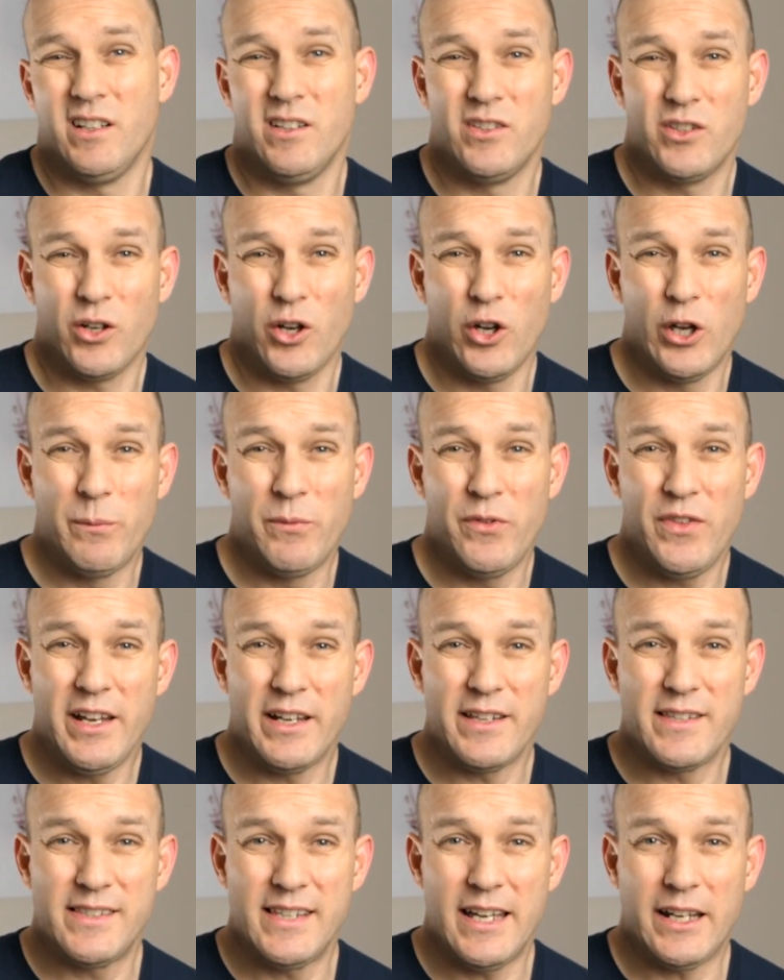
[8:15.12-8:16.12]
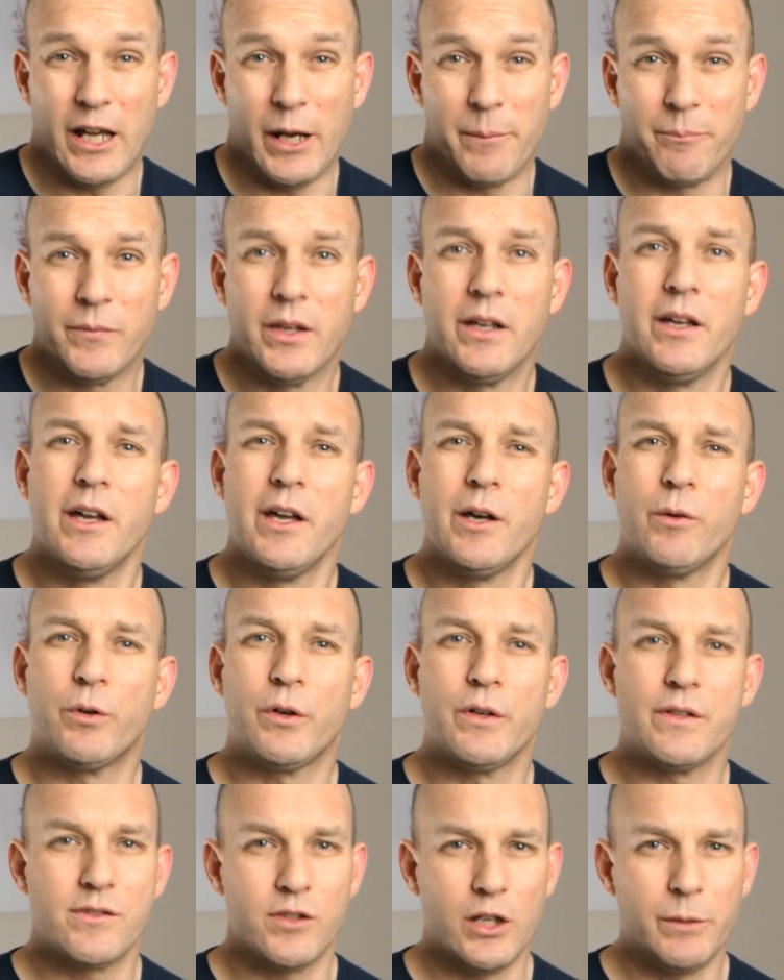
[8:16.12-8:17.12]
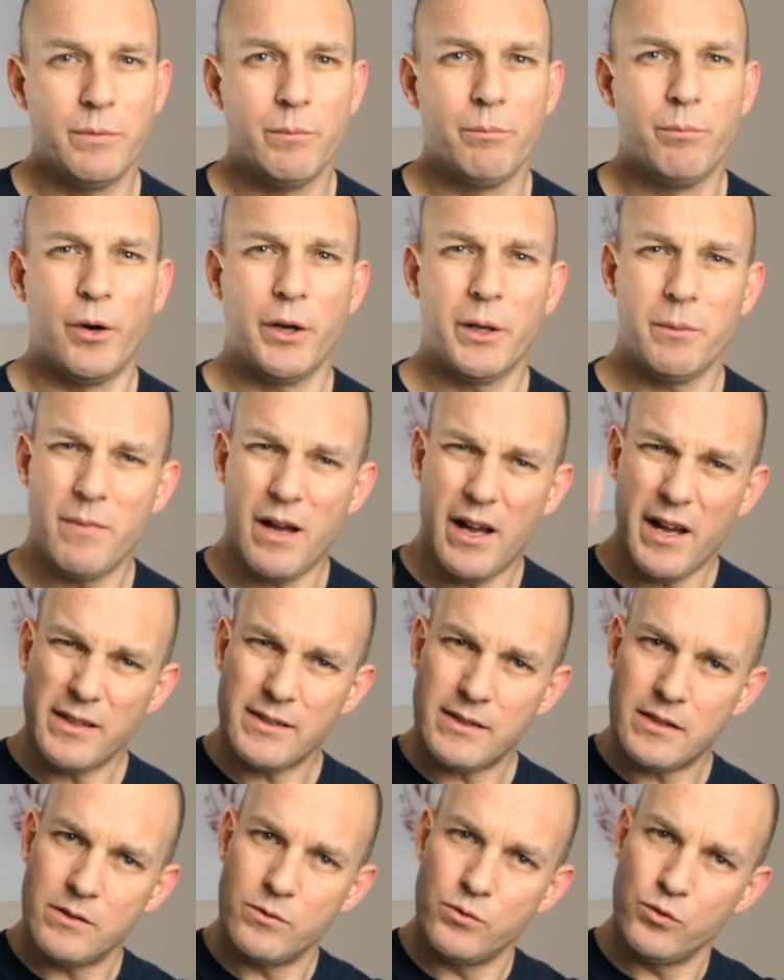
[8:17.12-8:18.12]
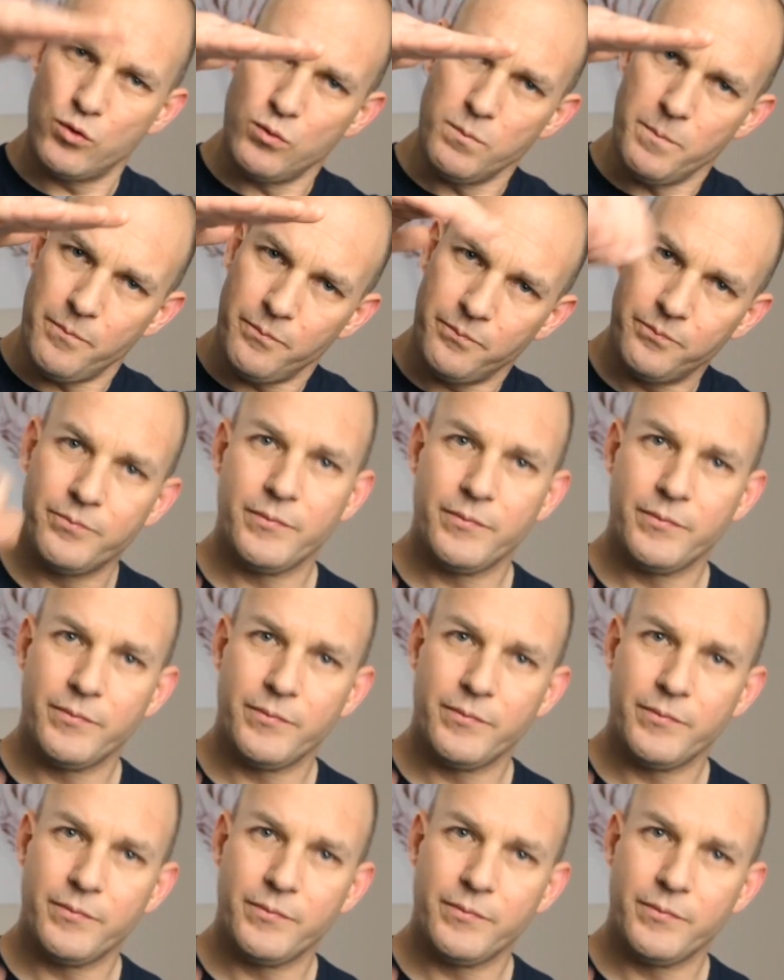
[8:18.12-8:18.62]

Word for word: into your home theater setup, whereas top and bottom masks, zoom,